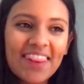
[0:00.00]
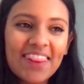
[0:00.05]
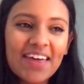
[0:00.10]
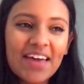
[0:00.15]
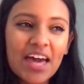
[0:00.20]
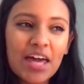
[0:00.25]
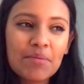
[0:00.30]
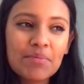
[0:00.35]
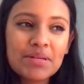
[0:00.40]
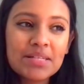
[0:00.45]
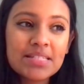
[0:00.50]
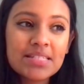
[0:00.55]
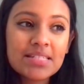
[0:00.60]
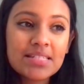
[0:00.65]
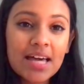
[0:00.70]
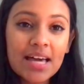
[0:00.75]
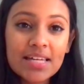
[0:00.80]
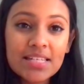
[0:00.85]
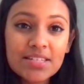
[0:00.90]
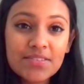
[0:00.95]
They had me
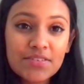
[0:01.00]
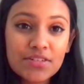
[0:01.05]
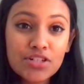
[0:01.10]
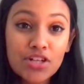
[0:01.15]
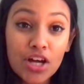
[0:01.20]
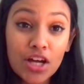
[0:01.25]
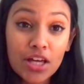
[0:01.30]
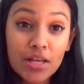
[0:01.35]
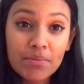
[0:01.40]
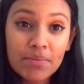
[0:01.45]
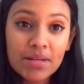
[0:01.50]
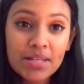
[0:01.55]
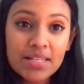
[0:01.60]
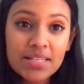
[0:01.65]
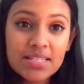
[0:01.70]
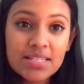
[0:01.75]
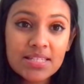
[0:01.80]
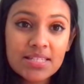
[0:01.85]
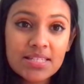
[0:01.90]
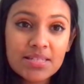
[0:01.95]
sign different
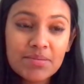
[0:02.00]
documents.